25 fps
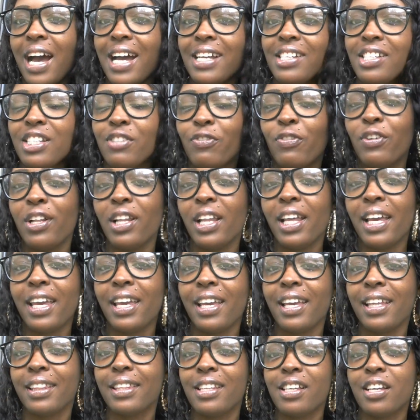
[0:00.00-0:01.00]
I just feel
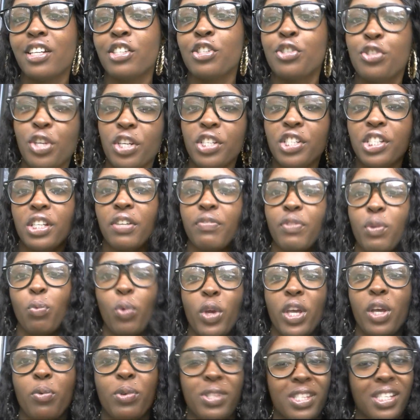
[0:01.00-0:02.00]
like the construction of the
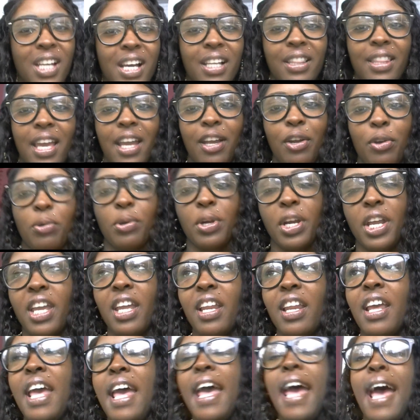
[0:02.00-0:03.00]
wig was not that
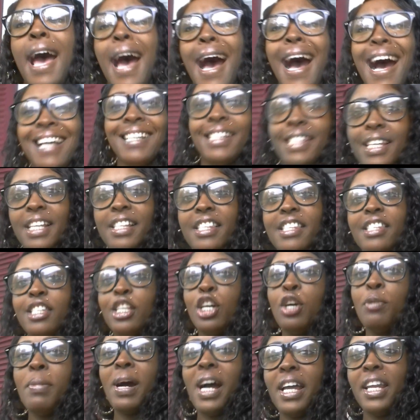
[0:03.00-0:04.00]
great. I did
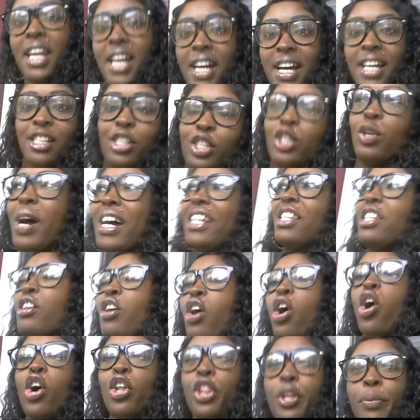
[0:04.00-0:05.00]
seal my knots, so I
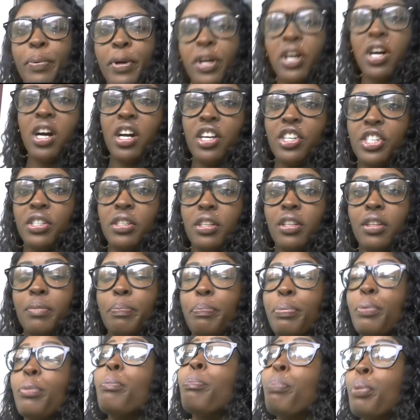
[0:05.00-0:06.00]
took all the
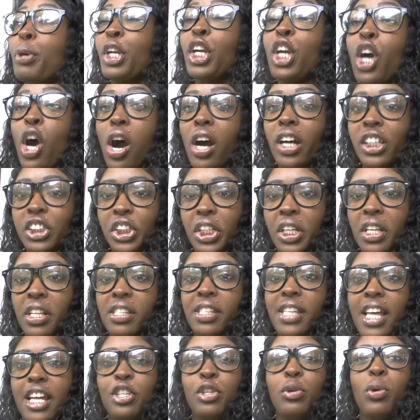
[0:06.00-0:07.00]

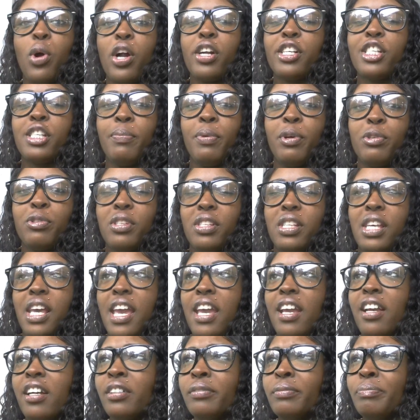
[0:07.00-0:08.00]
precautions that you are supposed to
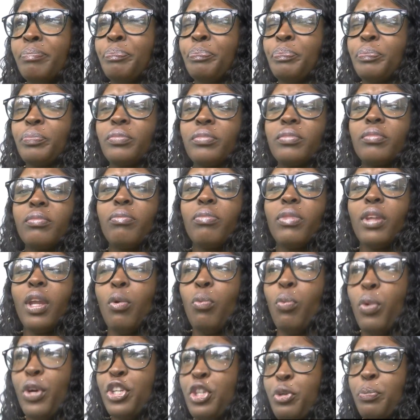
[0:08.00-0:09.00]
take
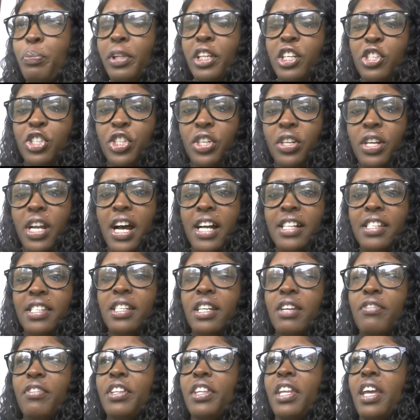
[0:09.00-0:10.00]
when you bleach your knots
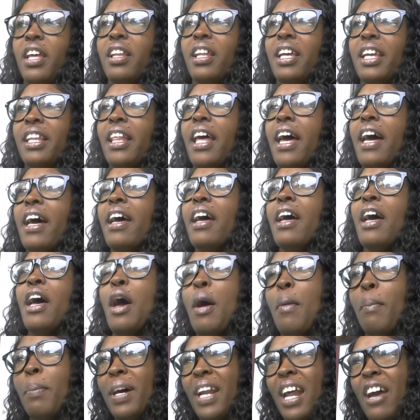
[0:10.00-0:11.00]
and everything like that.
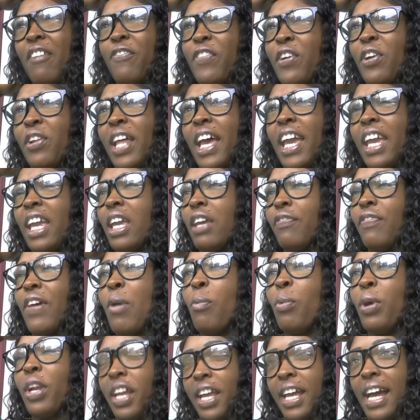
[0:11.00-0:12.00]
But I feel like if
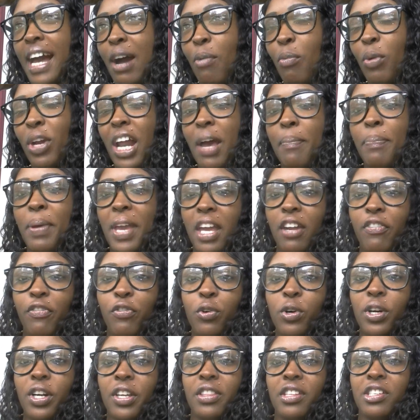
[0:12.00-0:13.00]
I would have got what I paid
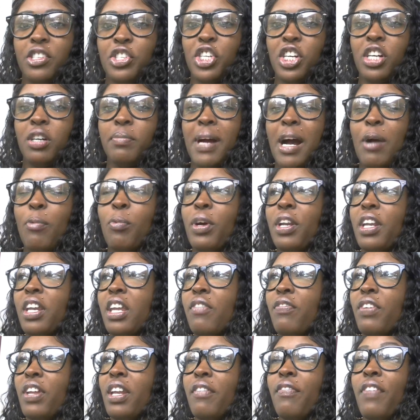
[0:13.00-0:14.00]
for in the jump, I wouldn't
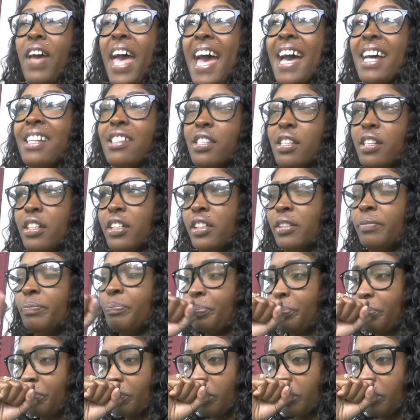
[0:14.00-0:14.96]
even have had to